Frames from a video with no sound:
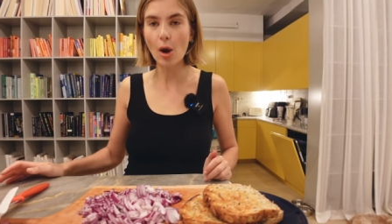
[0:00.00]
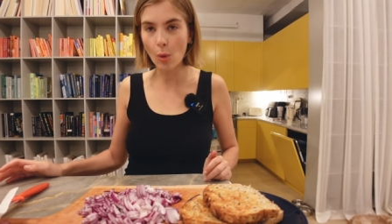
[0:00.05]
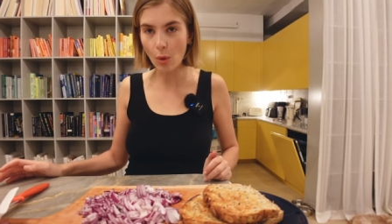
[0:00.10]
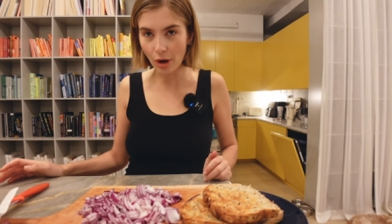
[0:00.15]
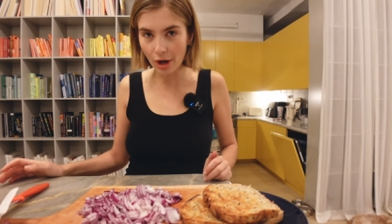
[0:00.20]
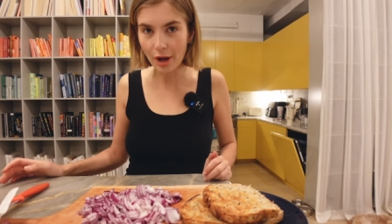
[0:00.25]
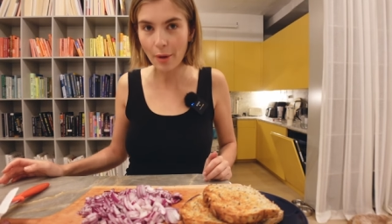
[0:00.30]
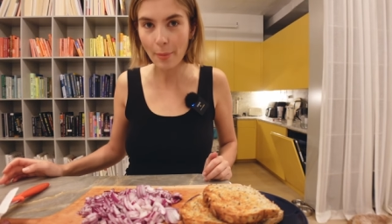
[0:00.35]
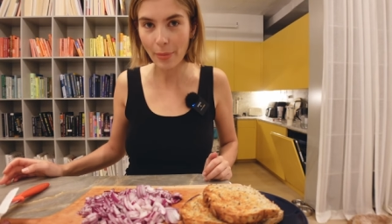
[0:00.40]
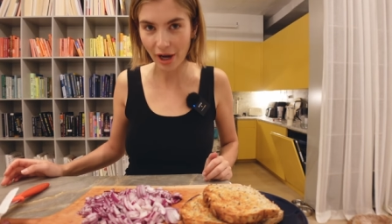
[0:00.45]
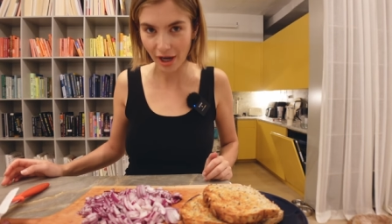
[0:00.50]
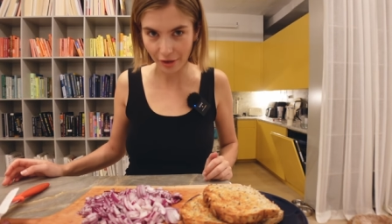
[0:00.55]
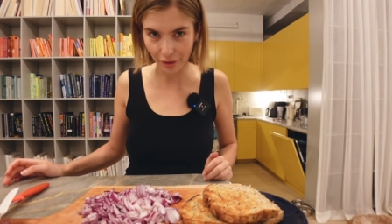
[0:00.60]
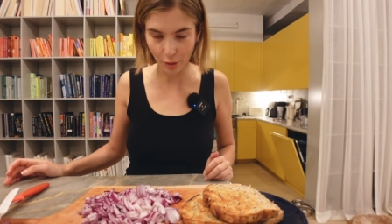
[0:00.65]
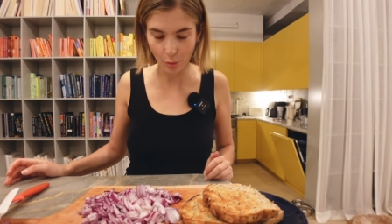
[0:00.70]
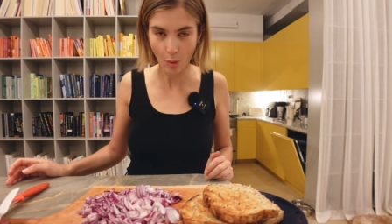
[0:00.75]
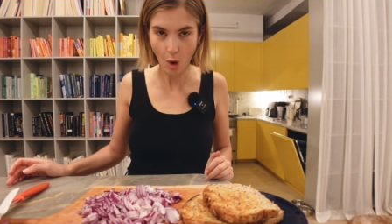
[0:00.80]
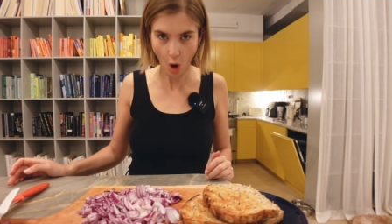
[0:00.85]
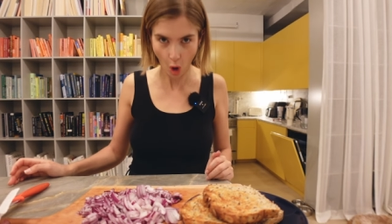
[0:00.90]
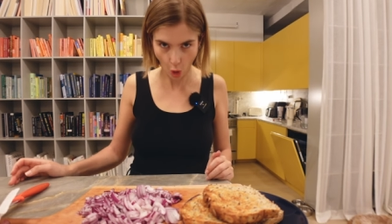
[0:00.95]
I wanna buy
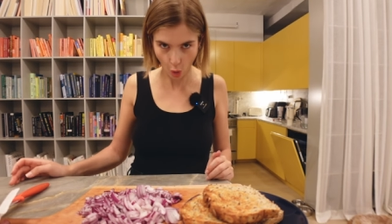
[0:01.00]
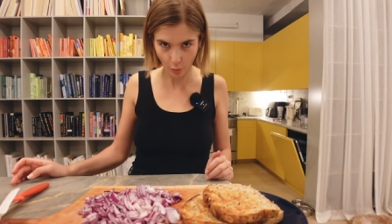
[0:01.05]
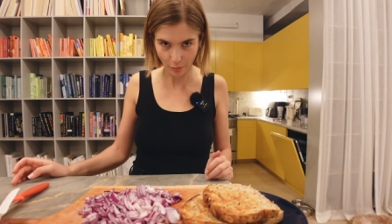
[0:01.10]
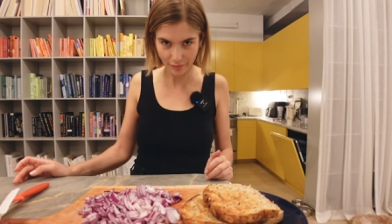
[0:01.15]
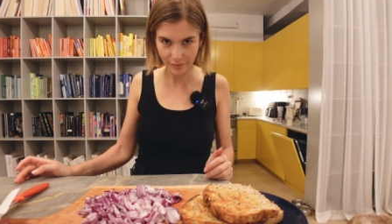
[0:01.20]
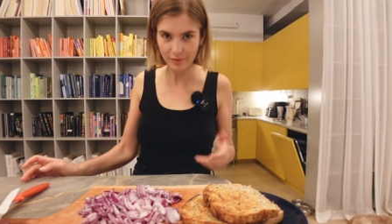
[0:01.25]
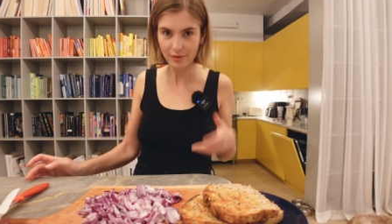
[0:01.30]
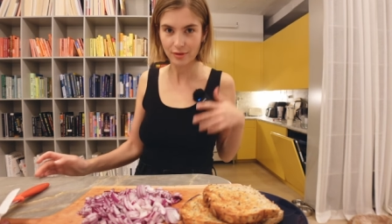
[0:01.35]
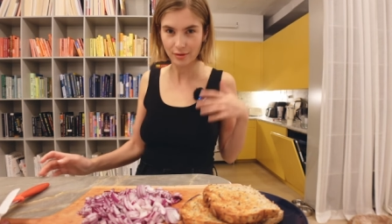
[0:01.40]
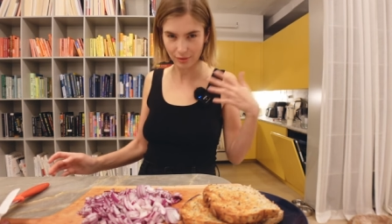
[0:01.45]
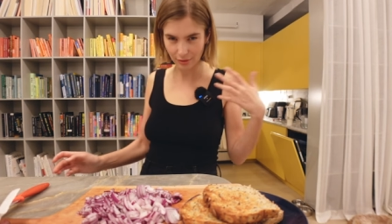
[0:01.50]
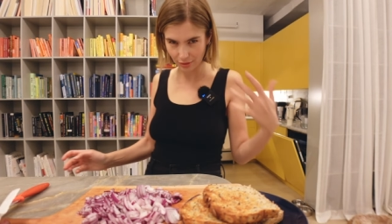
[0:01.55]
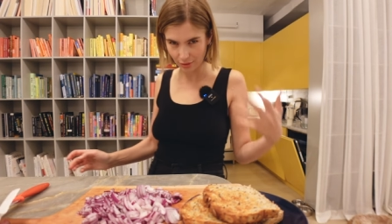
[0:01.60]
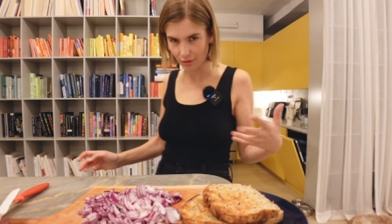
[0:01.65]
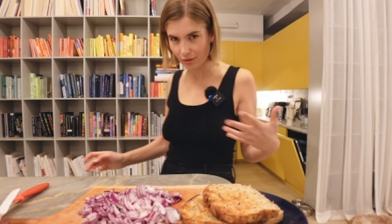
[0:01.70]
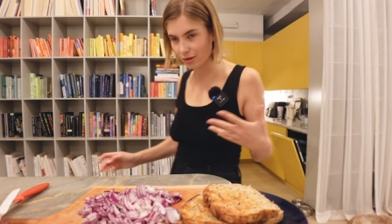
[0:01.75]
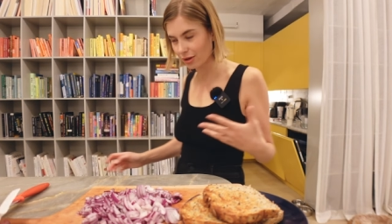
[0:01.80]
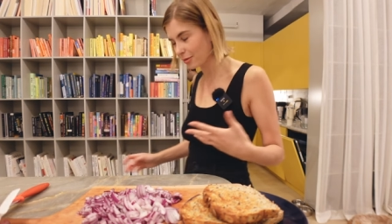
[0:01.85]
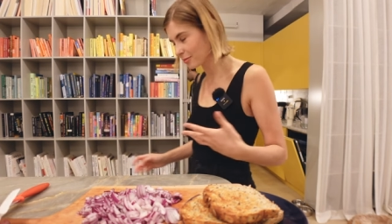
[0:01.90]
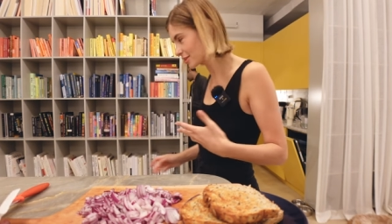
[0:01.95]
them homes. You
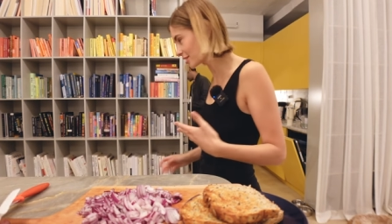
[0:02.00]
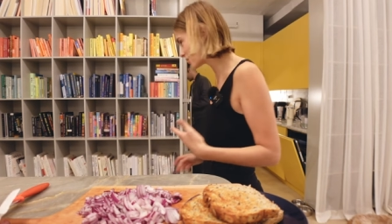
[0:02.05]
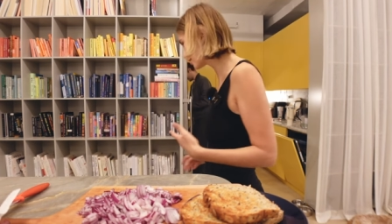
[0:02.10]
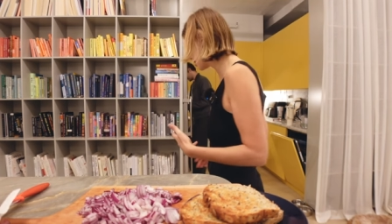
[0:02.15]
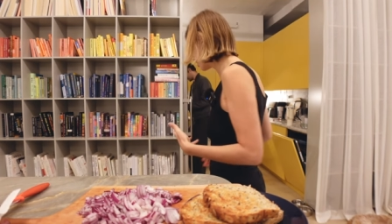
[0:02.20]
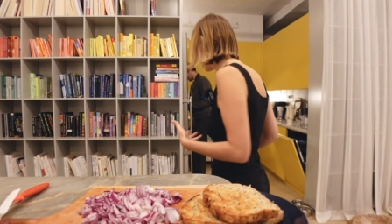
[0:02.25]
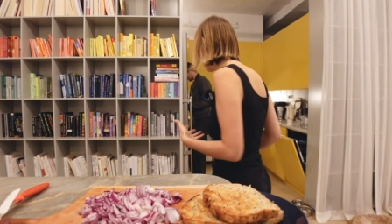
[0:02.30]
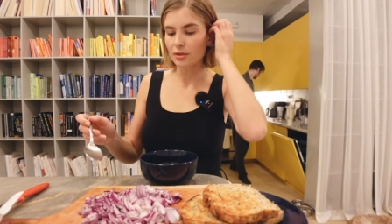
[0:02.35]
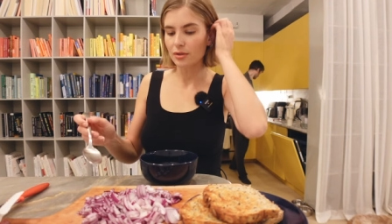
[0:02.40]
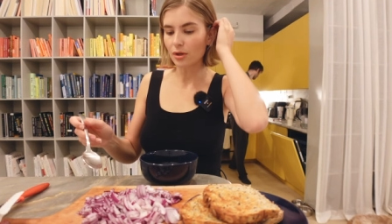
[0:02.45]
know what I'm saying?